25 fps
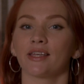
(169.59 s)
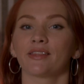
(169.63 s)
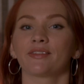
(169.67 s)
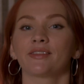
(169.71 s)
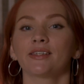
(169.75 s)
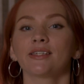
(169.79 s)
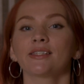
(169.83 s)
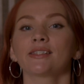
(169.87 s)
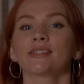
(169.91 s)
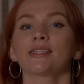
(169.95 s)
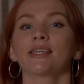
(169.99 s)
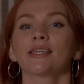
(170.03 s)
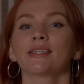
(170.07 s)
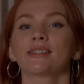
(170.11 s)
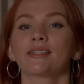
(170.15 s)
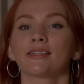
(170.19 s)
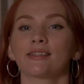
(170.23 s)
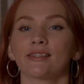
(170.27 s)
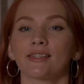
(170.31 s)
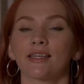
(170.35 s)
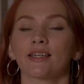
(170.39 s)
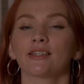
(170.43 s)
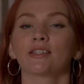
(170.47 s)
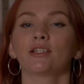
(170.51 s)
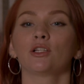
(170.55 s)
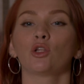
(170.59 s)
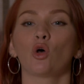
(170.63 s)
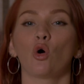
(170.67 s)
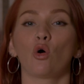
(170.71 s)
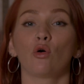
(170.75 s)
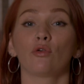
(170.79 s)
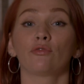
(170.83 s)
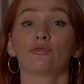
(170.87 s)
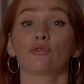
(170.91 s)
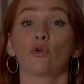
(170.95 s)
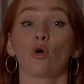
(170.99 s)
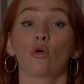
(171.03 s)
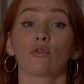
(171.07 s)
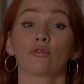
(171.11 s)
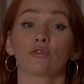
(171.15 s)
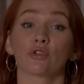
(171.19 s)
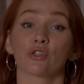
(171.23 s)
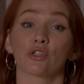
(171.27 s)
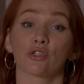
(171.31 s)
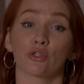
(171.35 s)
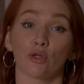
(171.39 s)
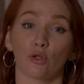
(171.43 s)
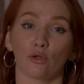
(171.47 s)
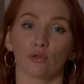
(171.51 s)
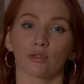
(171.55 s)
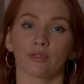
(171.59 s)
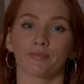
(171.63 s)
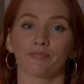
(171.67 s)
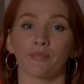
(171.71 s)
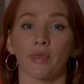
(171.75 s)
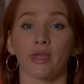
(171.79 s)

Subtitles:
this is a signal of oversold,